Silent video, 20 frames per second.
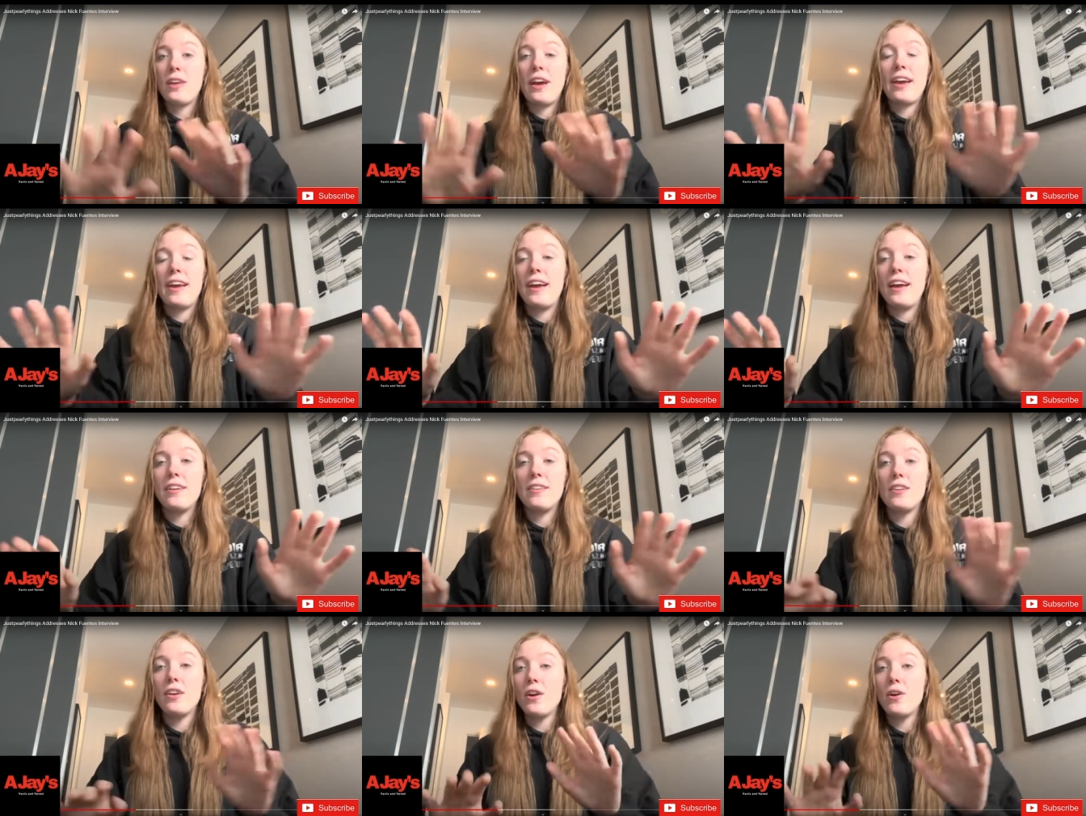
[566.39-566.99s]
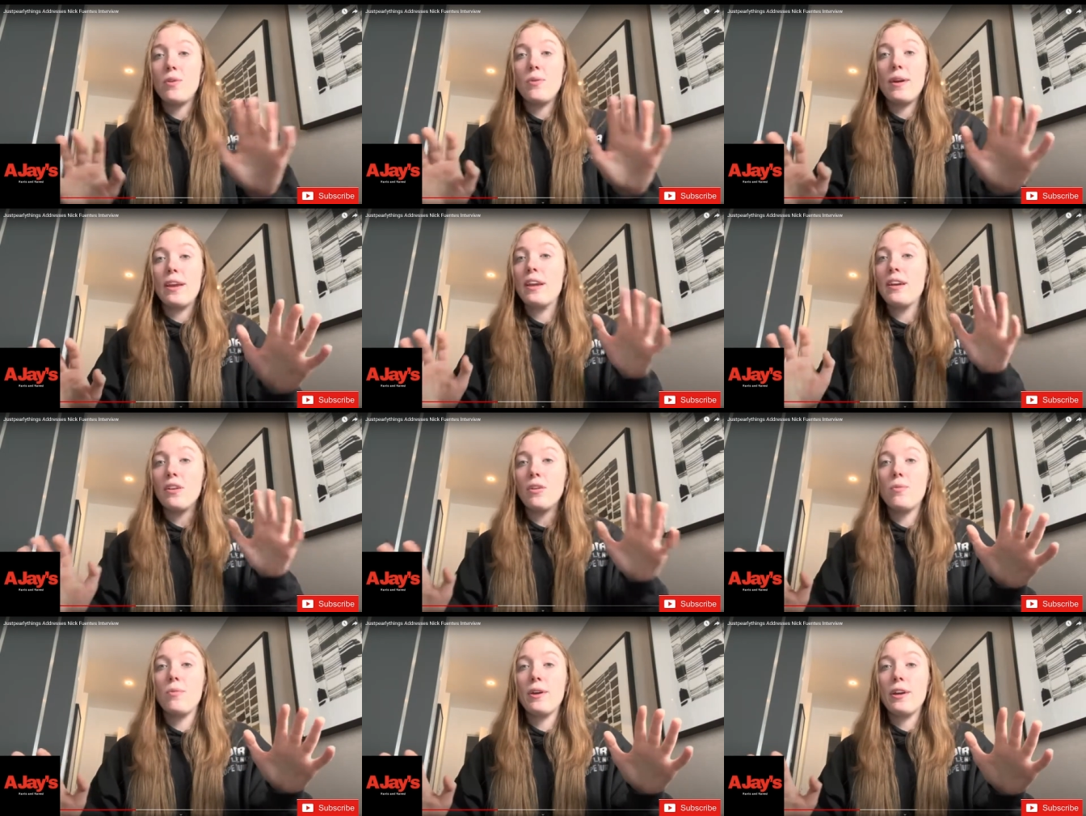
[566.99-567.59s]
I had no
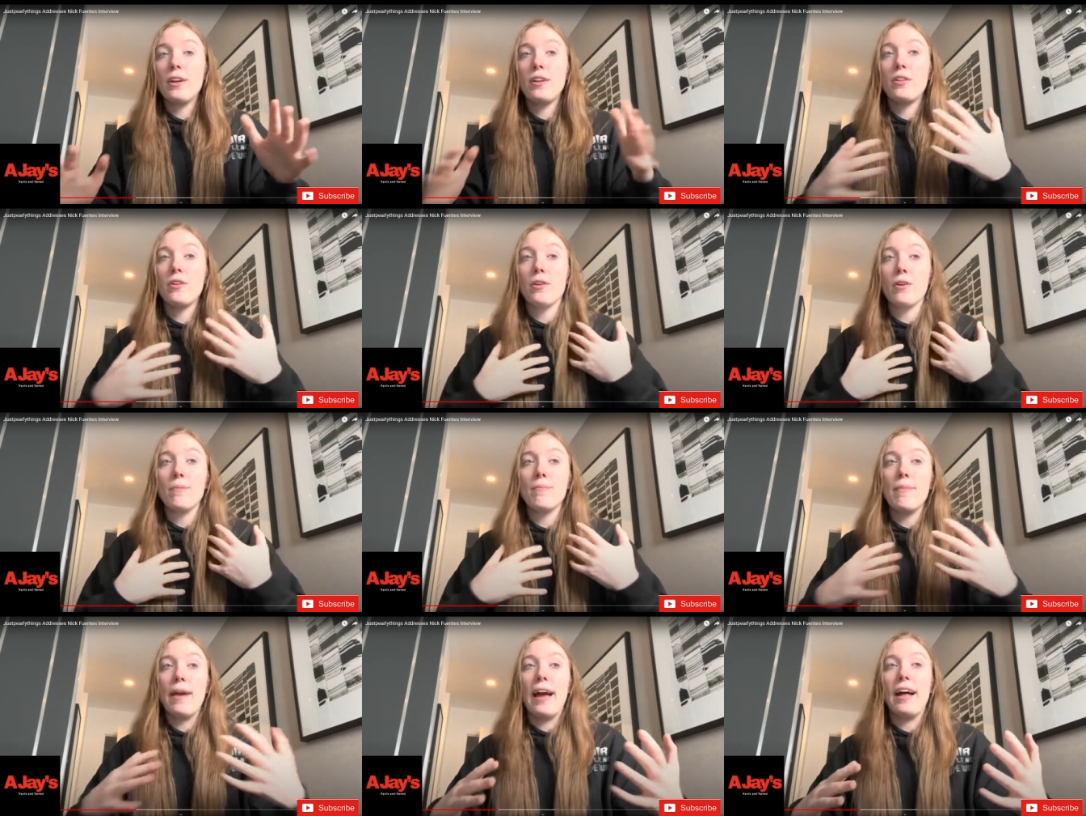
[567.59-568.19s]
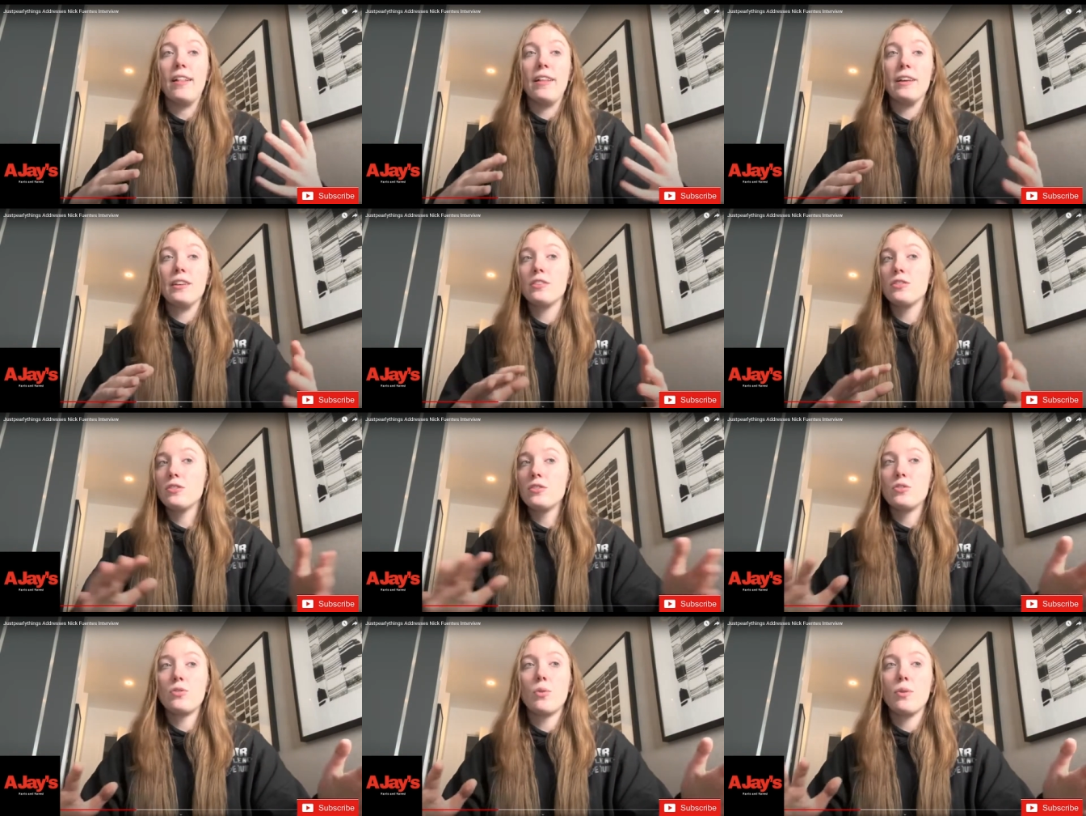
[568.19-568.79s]
ill will or
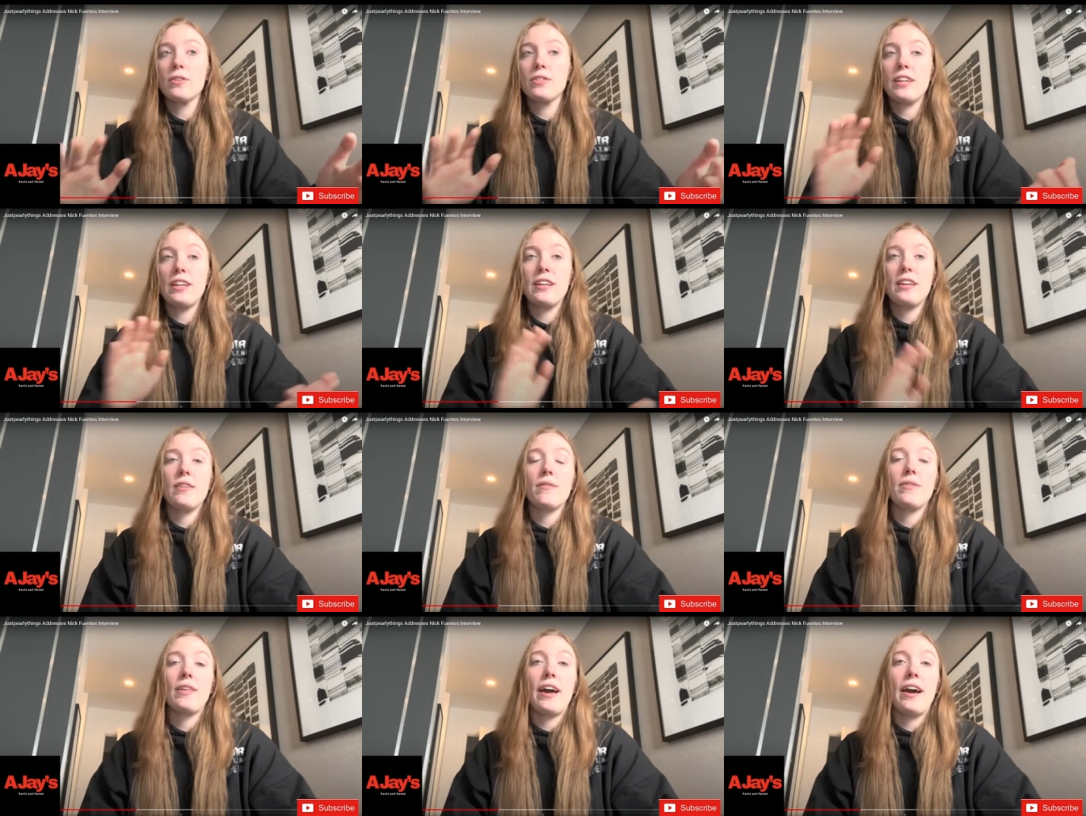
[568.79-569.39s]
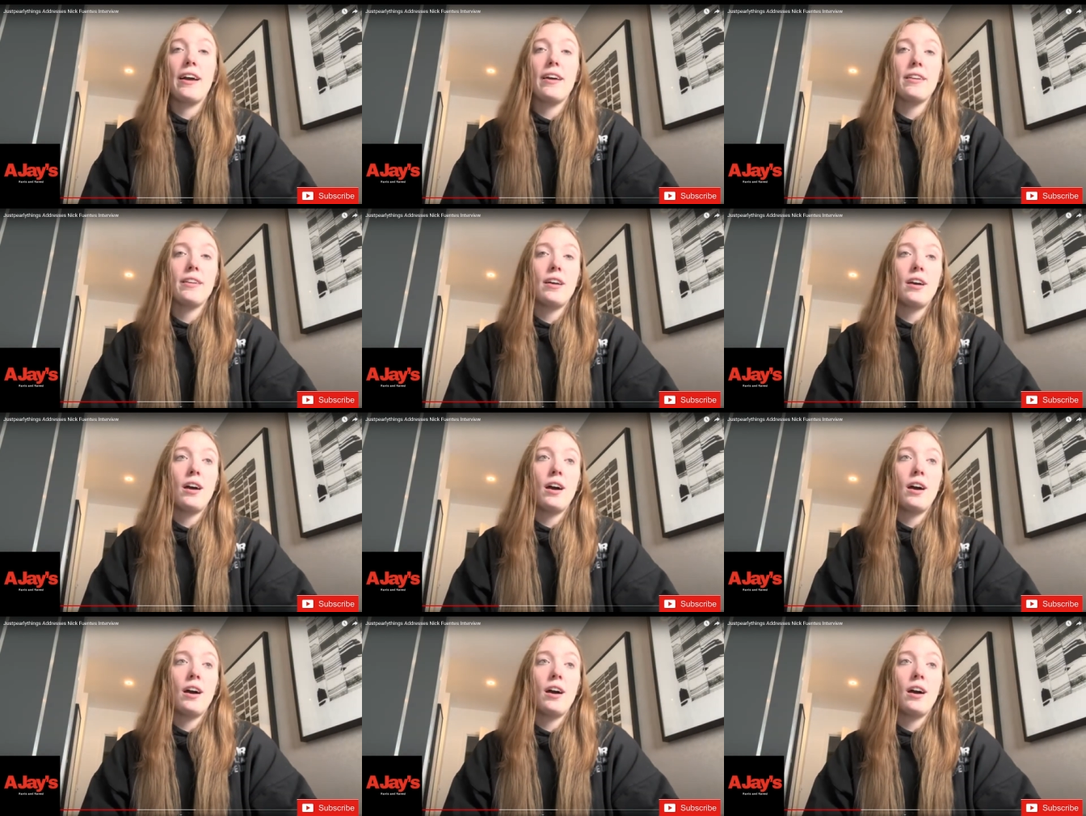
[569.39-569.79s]
malice towards any of that.